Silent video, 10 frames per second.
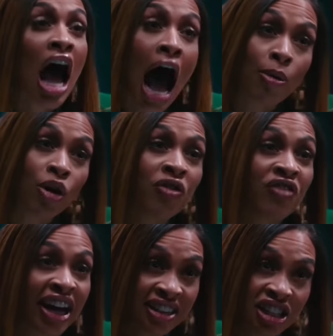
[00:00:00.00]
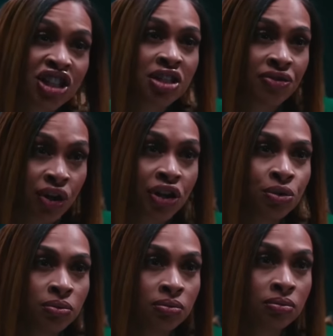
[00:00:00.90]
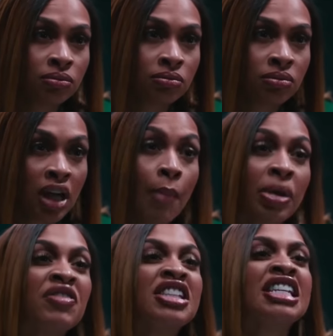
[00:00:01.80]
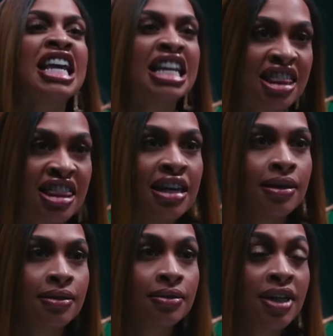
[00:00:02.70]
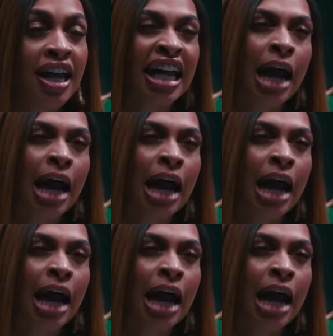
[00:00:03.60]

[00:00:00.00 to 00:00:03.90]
Jordan is like, I'm on the case. All you got to do is tell me everything and I'm here to defend